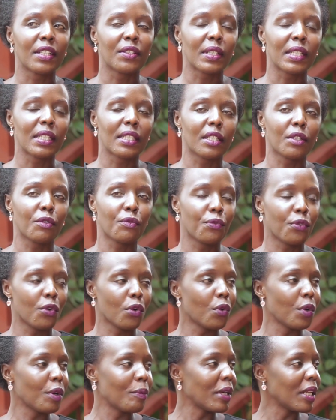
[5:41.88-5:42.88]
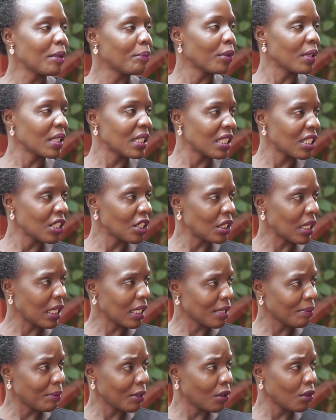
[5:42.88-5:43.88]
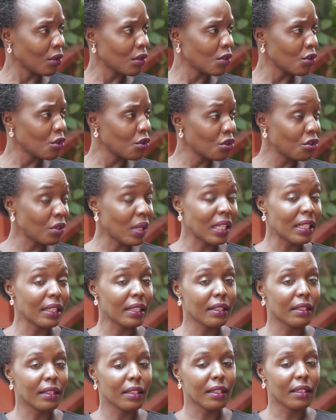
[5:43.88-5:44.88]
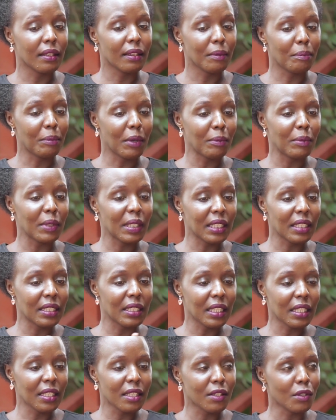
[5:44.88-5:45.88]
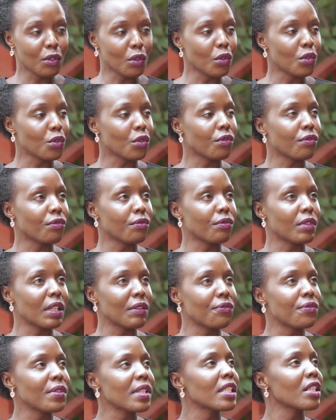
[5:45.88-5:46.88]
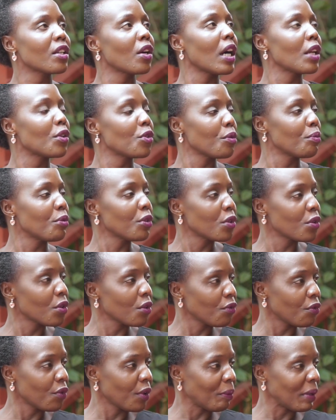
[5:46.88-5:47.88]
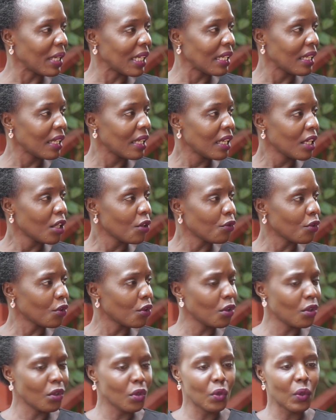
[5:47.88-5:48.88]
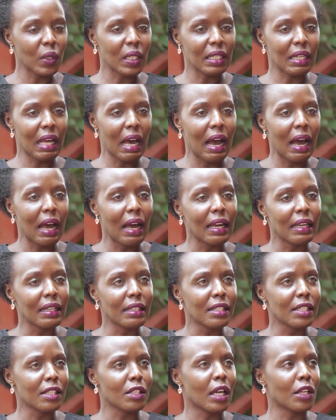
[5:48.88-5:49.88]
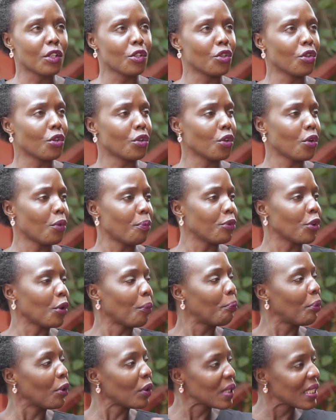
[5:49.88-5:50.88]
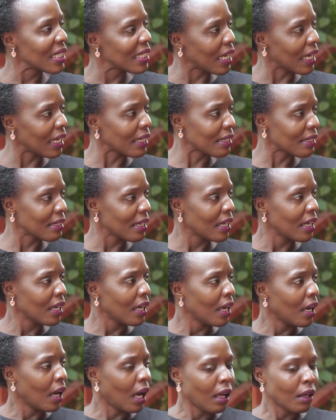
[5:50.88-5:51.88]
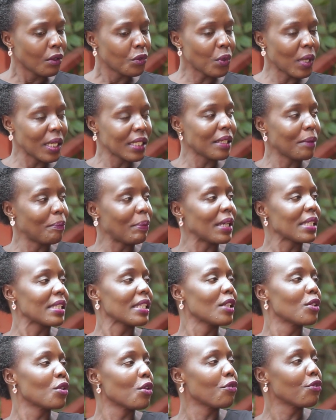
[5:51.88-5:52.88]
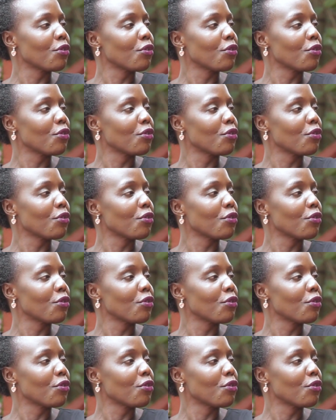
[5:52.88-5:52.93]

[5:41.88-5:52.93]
interesting for women politicians, because usually the public takes note of the physical attributes of women. If you don't look nice, and you know, your posters, 20%